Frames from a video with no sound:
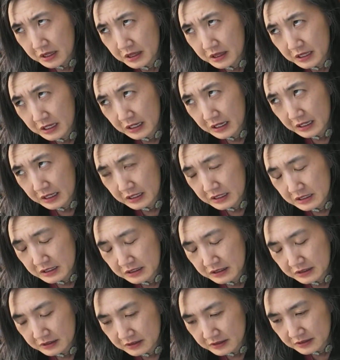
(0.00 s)
thing
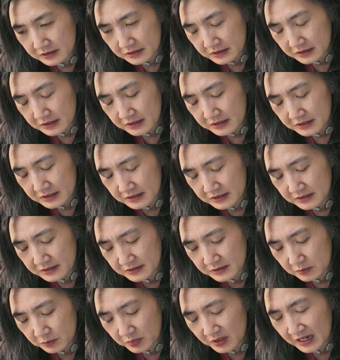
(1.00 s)

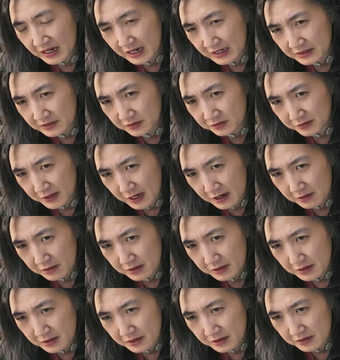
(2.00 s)
is behind the
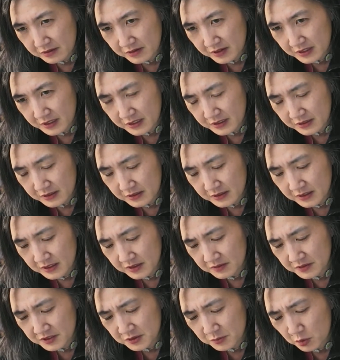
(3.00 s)
flower, right?
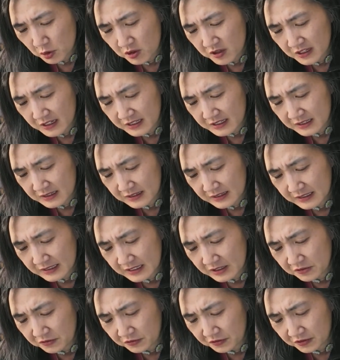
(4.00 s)
If it's more like a
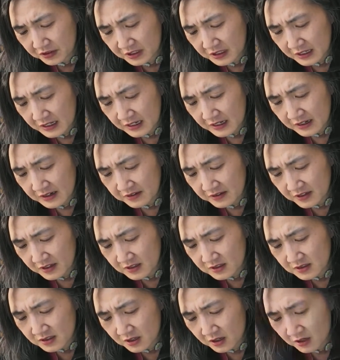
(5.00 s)
leaf, I think
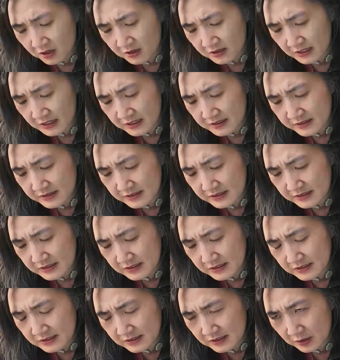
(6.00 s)
it's called a
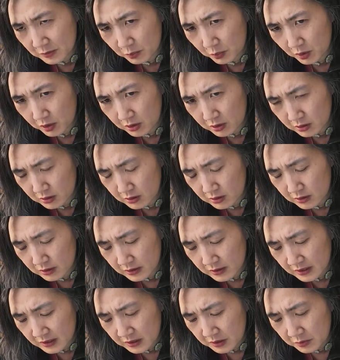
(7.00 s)
sepal.
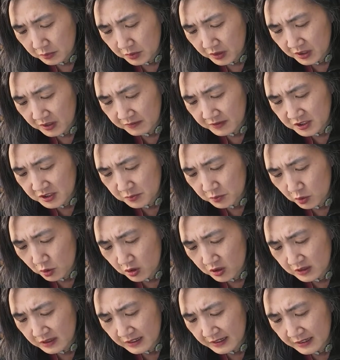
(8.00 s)
But if it's
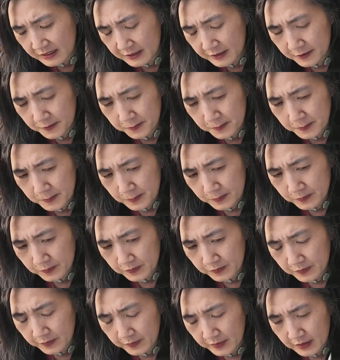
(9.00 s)
more like
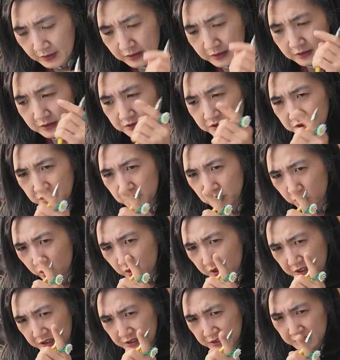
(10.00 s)
just
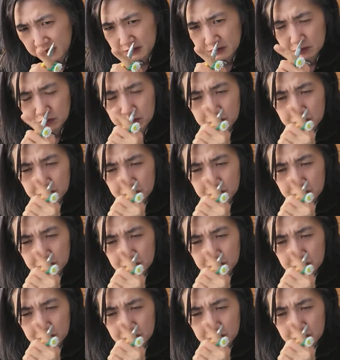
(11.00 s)
one,